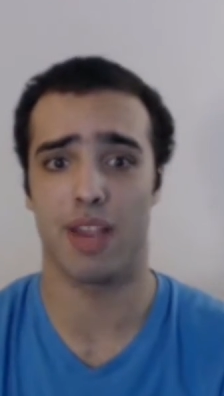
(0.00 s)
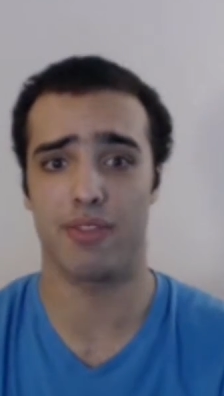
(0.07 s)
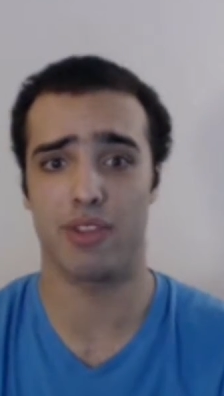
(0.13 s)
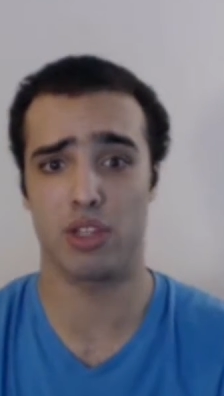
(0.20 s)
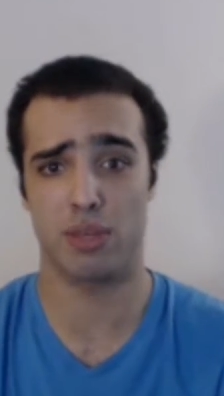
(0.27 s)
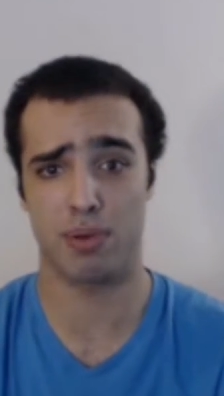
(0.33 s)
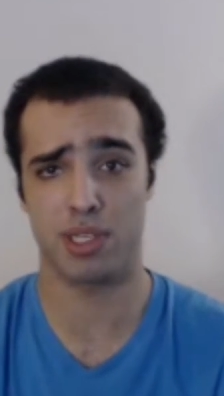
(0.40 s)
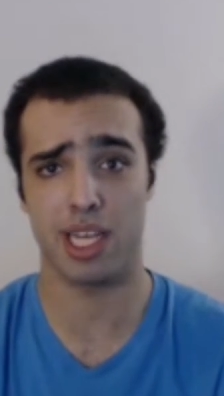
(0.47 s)
If
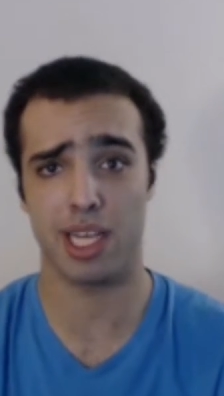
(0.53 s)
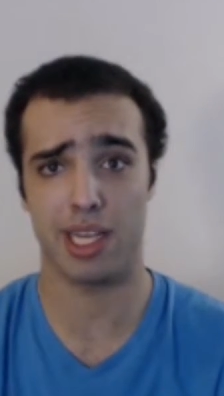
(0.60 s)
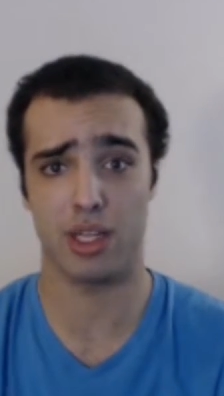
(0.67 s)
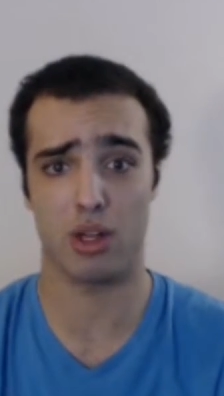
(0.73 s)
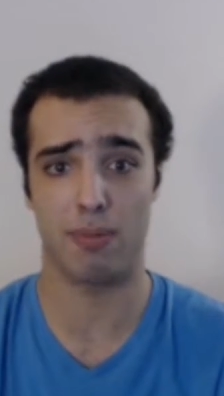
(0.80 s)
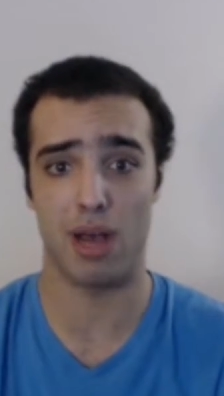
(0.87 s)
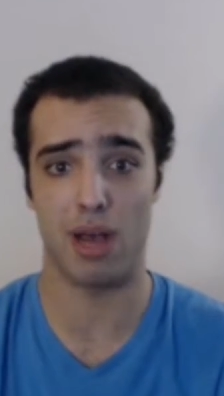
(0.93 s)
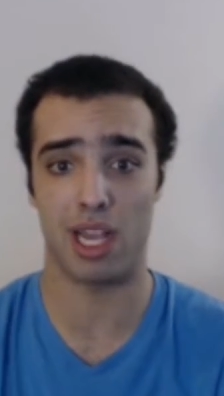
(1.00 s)
there's a
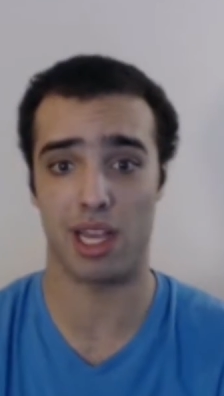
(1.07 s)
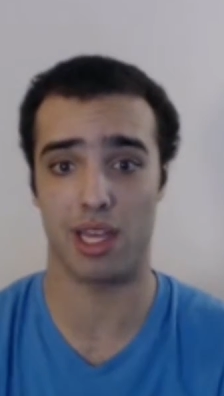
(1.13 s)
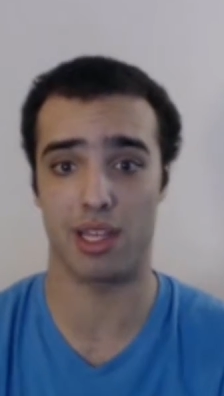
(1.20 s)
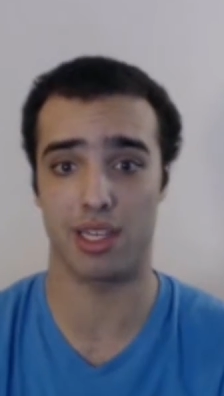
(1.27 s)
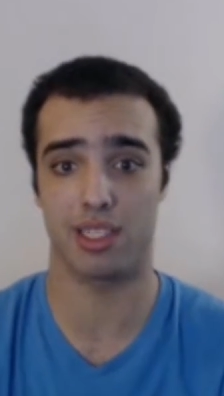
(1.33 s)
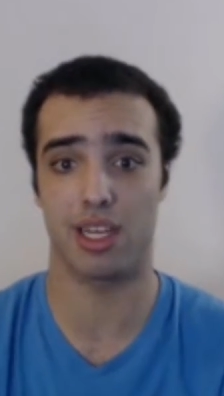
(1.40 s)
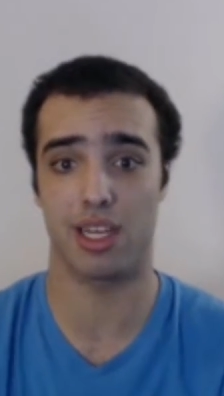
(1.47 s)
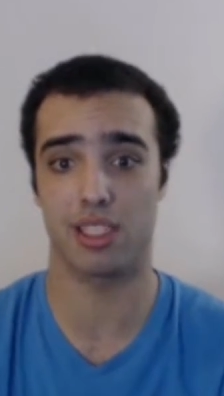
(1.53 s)
particular manga
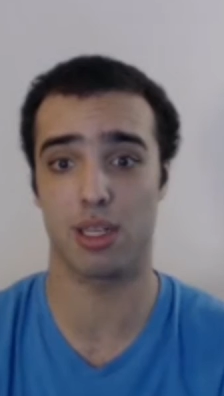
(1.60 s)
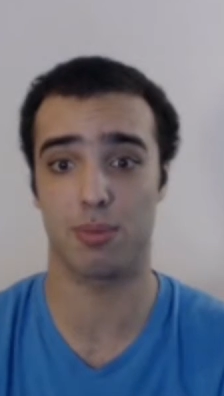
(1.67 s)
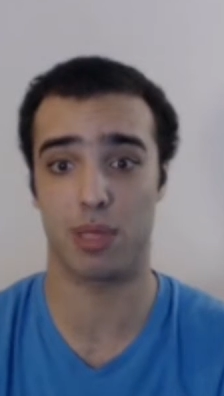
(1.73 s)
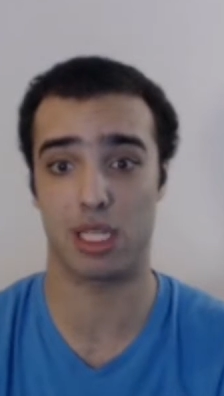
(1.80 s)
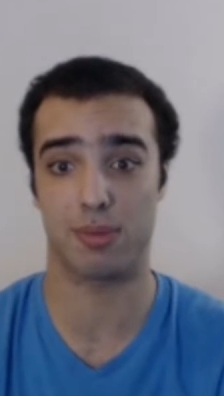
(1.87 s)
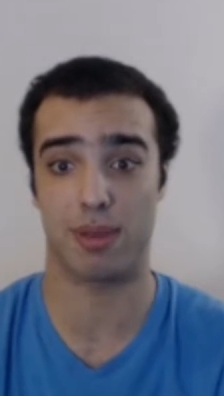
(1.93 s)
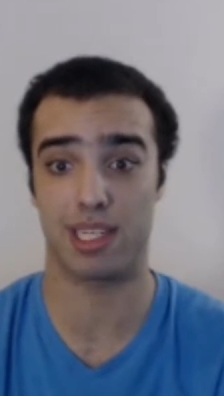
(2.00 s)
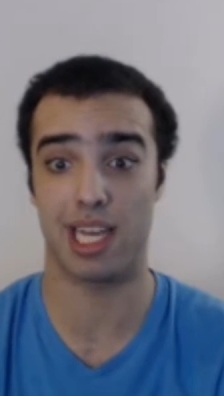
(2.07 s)
that does
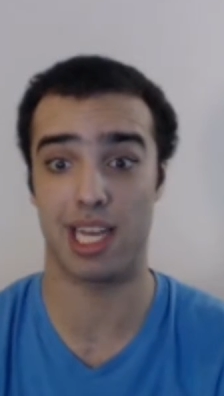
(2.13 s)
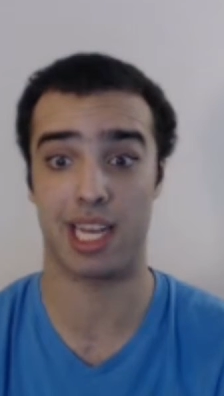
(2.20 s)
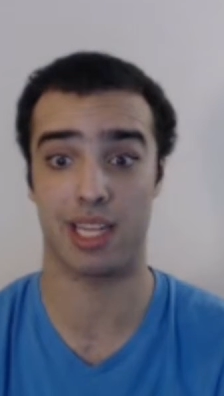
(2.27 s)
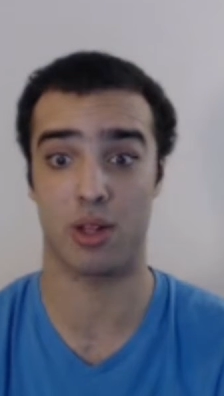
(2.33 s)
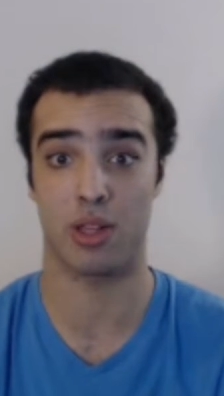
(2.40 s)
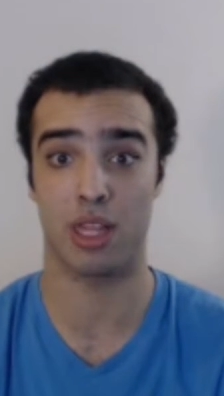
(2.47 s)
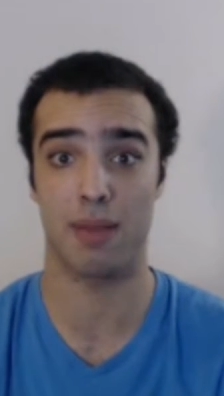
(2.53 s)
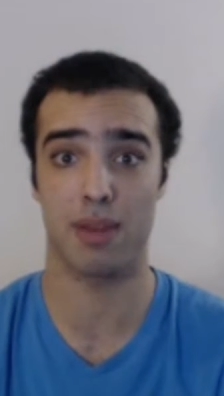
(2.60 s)
something
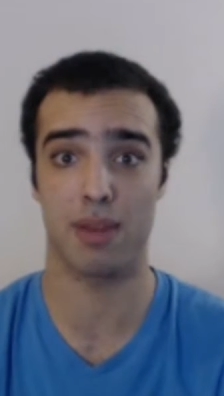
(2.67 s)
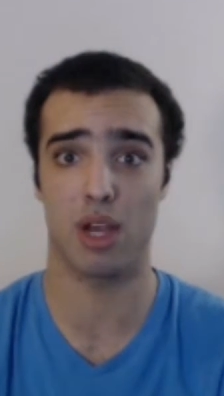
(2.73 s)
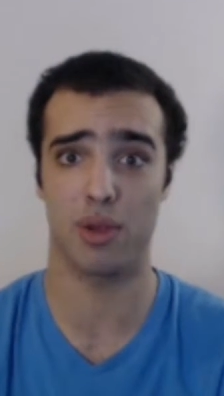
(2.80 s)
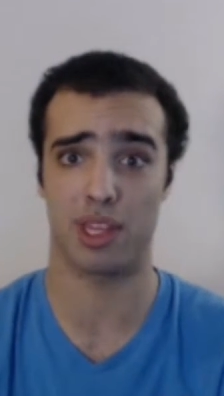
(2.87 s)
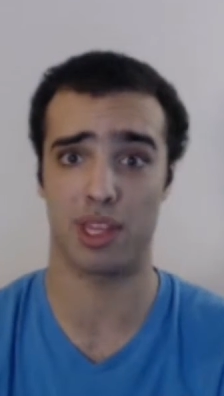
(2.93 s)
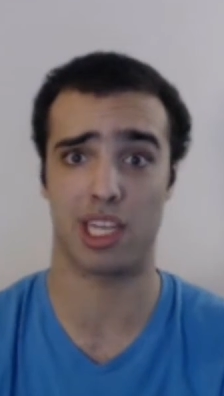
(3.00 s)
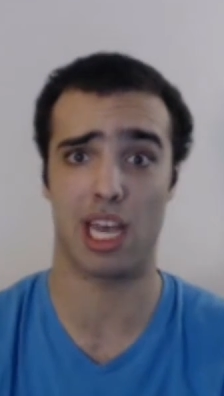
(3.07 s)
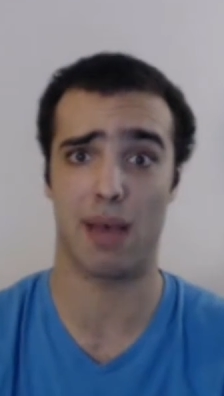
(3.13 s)
spectacular, let me
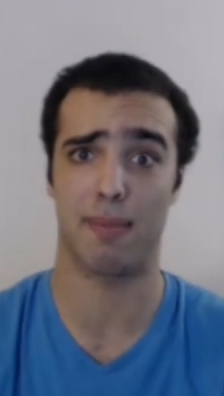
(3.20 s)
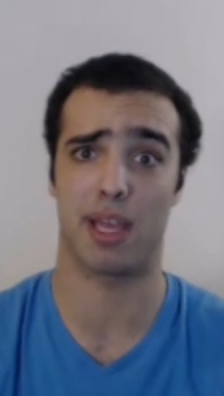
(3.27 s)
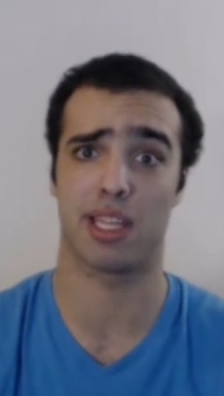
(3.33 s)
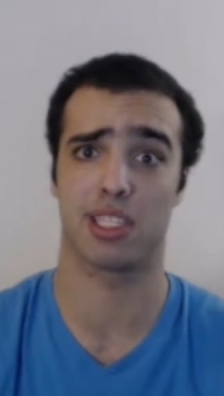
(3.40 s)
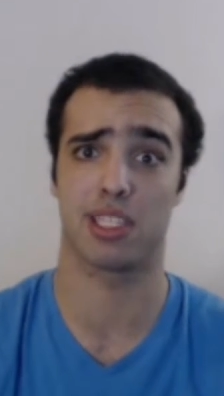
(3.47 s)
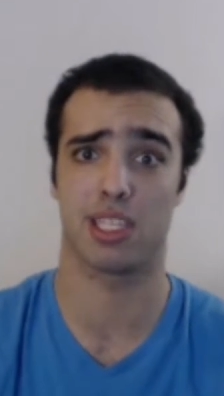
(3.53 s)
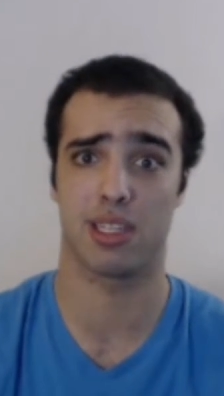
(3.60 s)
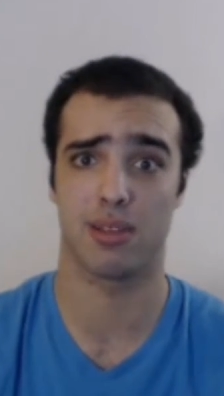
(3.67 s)
know in the
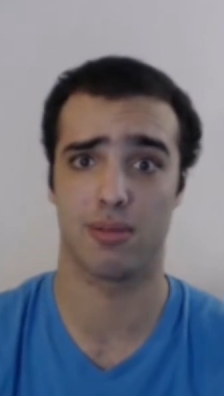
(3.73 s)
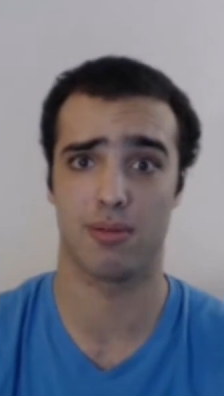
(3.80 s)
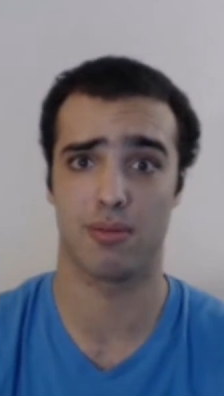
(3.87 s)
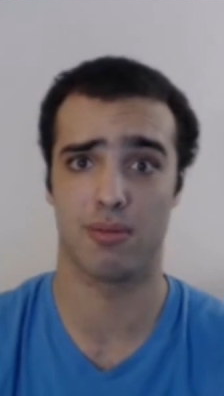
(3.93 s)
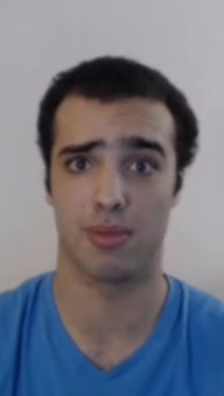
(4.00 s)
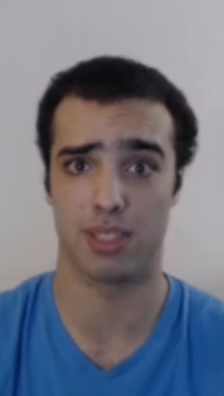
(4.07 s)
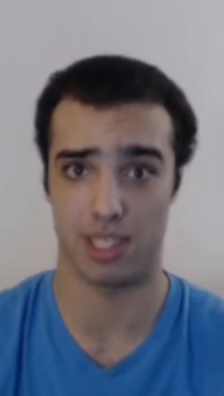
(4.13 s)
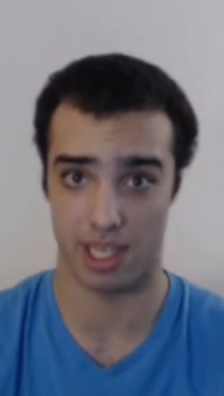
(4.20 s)
comments.
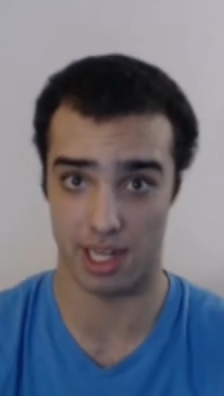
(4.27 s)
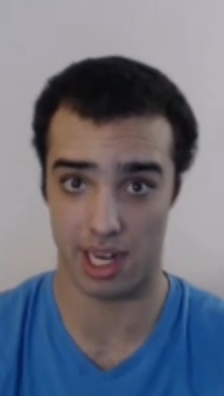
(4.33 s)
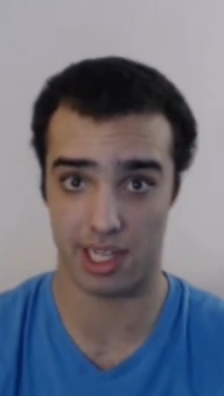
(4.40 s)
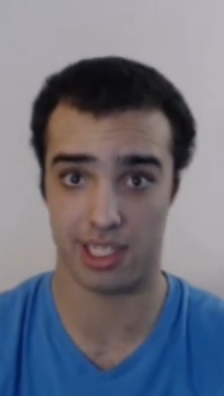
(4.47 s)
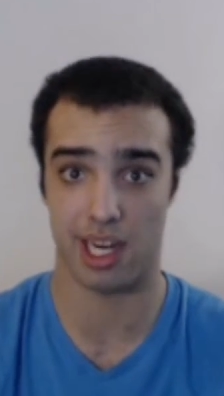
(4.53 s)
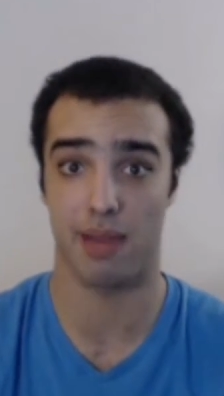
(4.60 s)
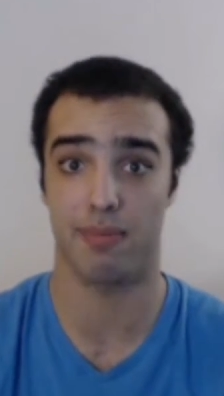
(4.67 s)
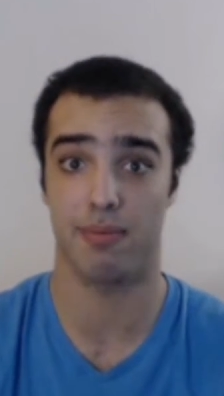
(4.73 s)
See you
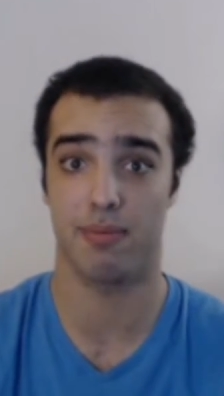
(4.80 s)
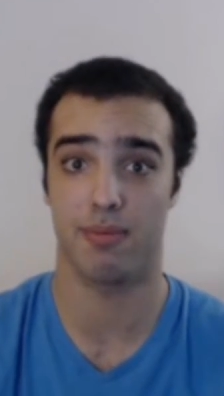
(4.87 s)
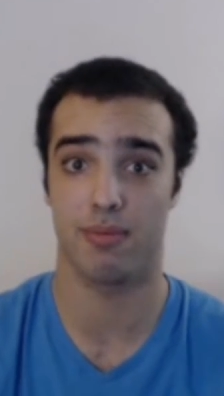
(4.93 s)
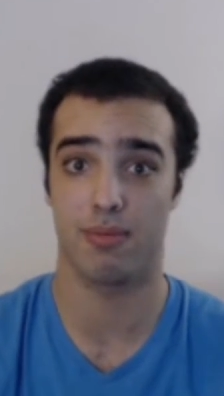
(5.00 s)
next time.